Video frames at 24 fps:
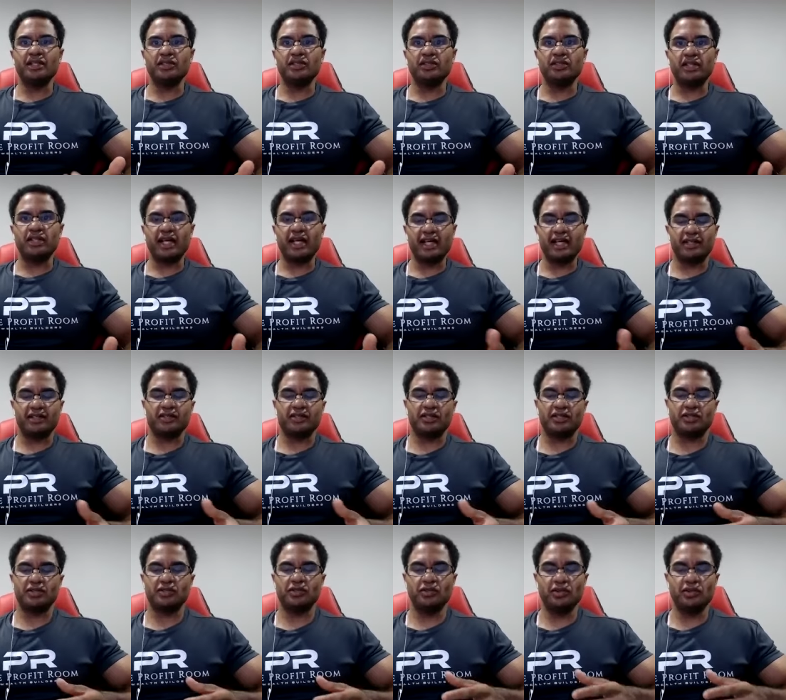They learn
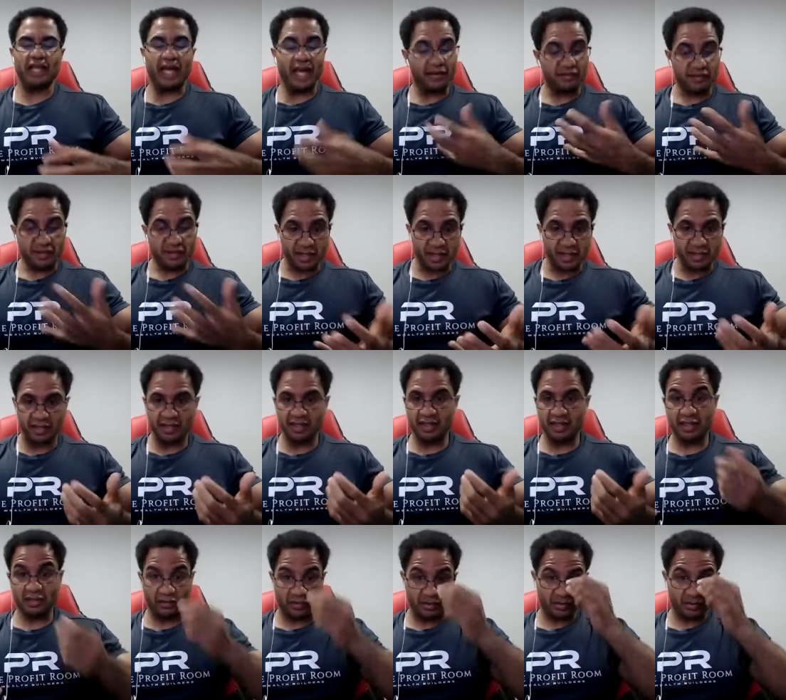how to
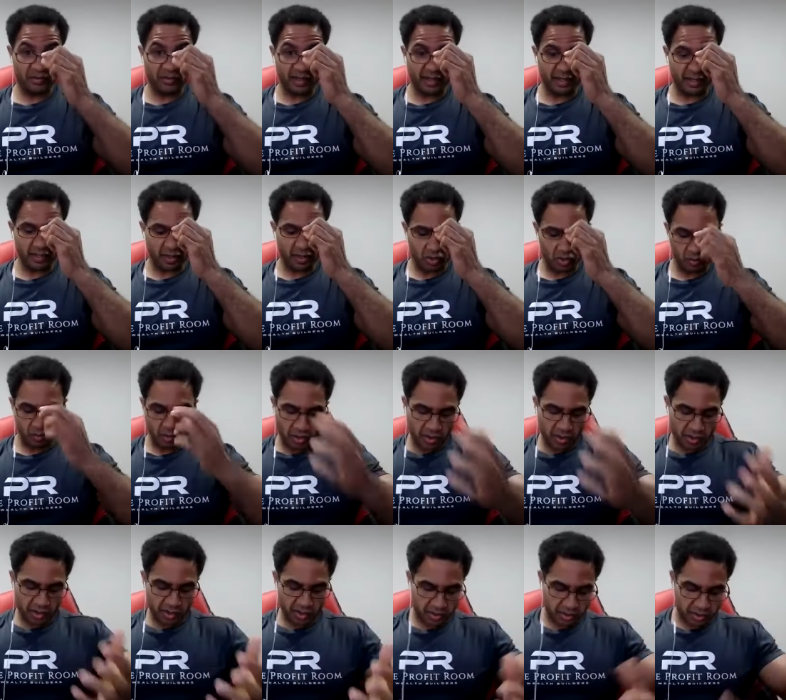navigate the different
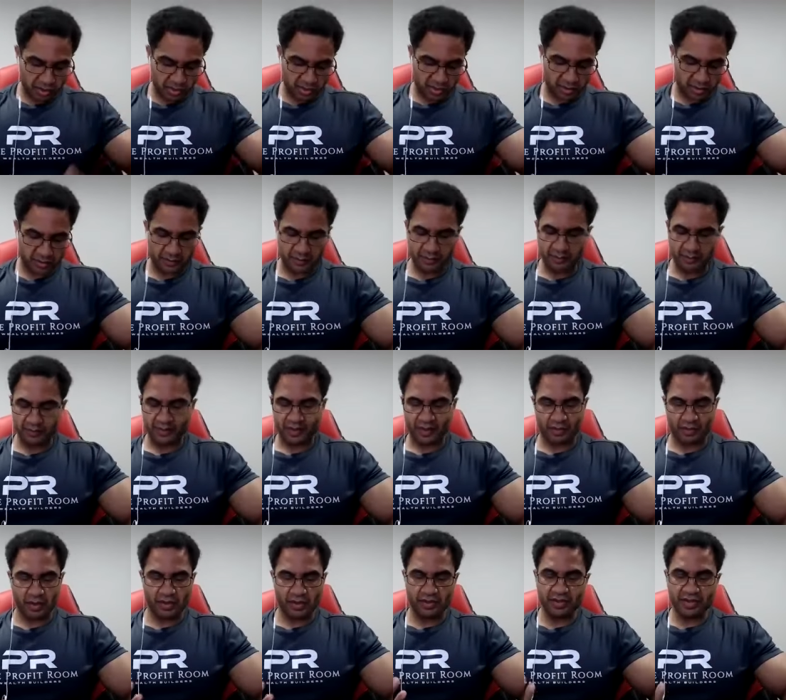financial markets,
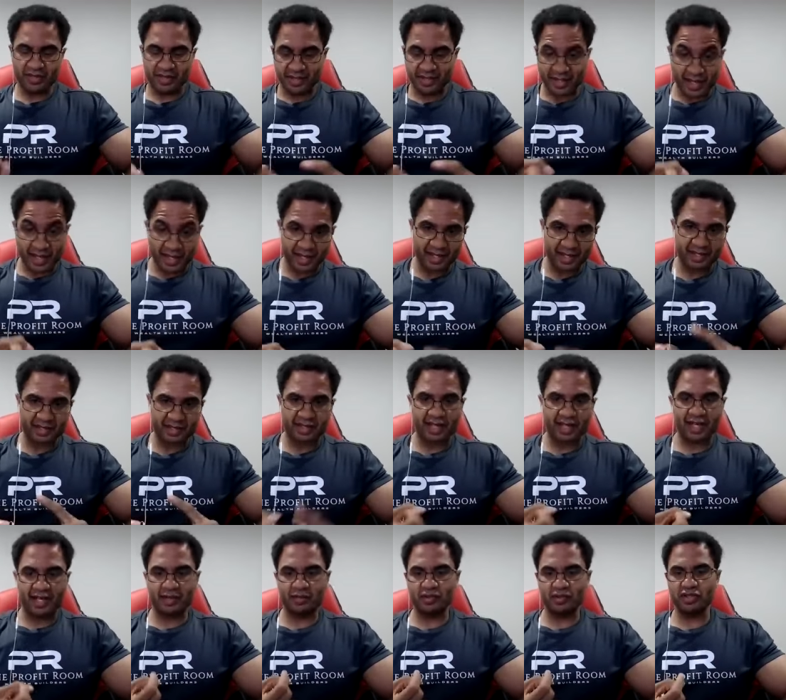whether it's
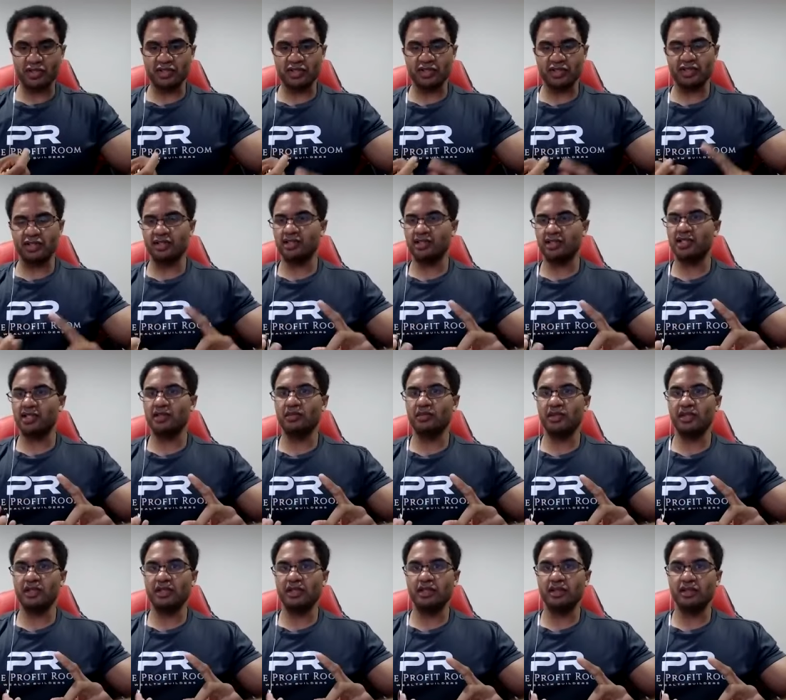stocks, options,
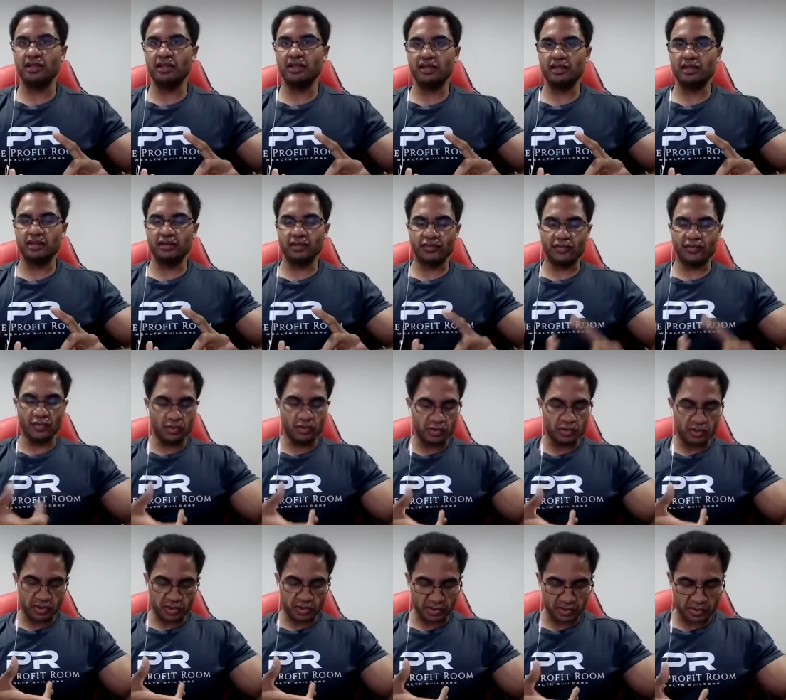it could be
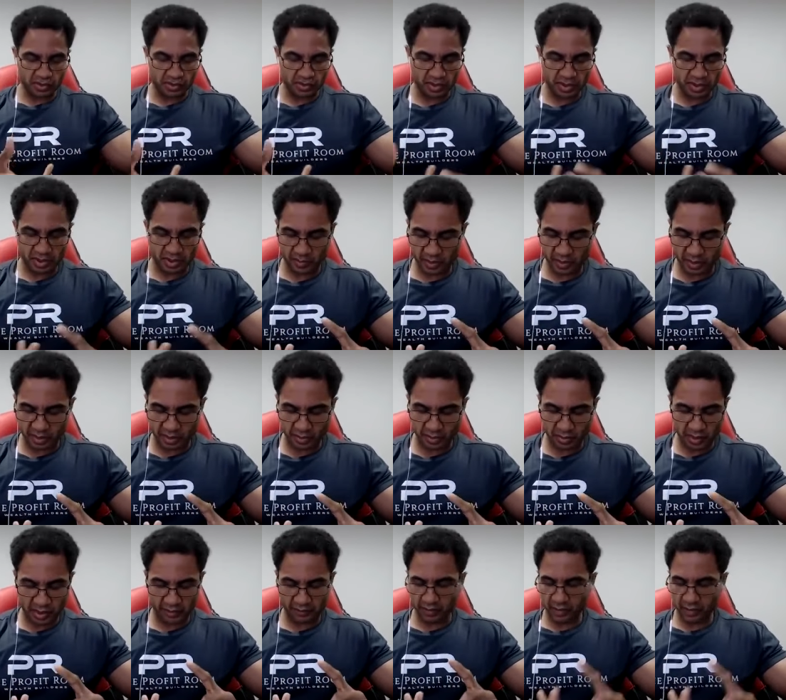futures, it could
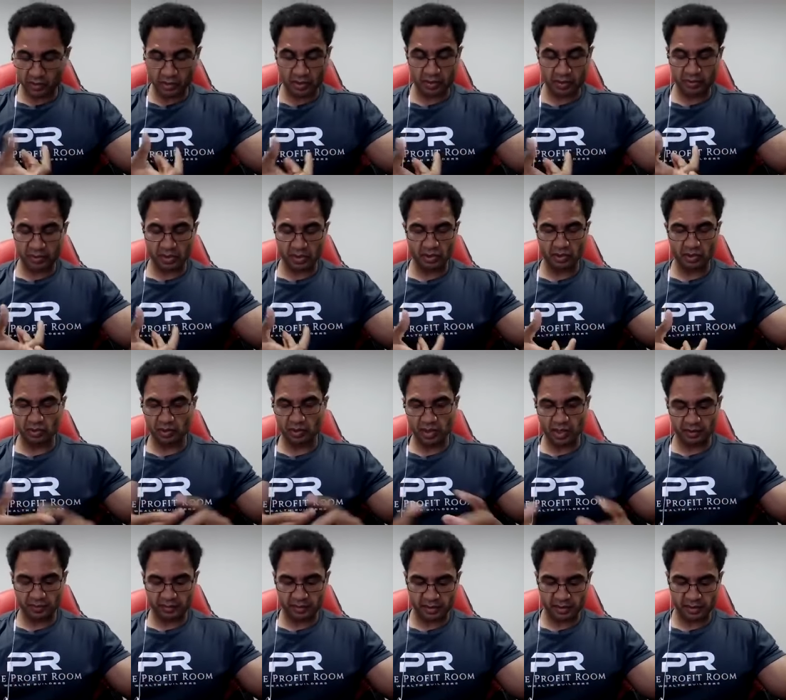be whatever,
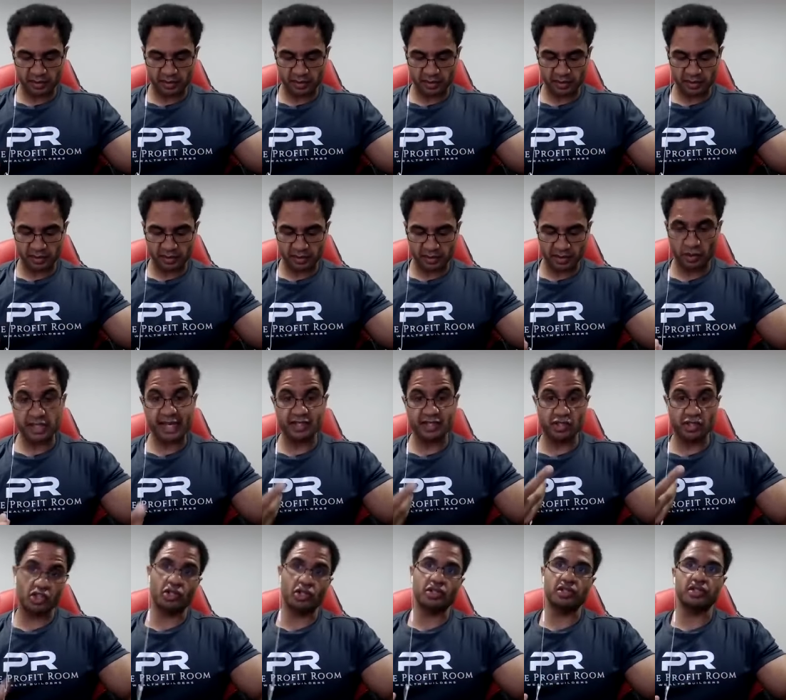crypto, whatever, as long
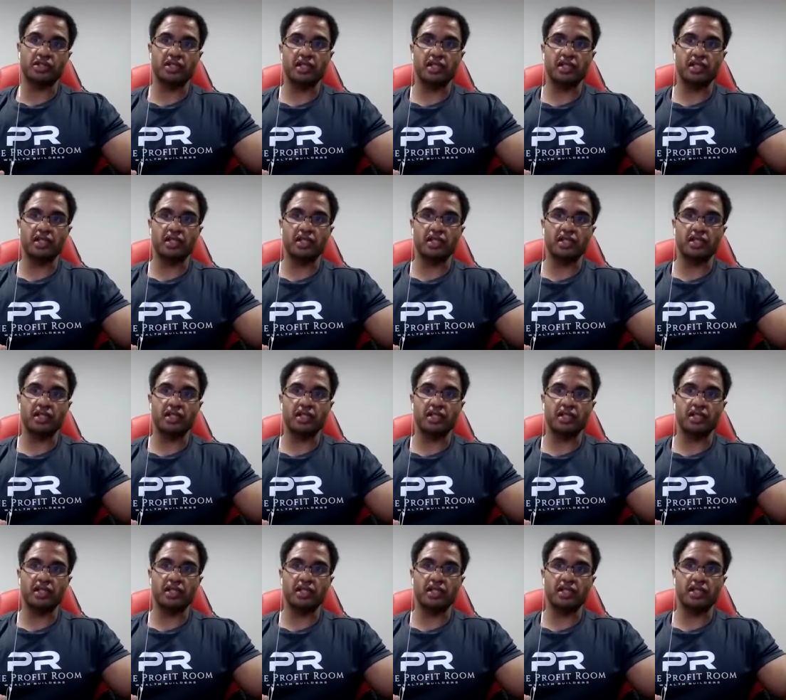as it has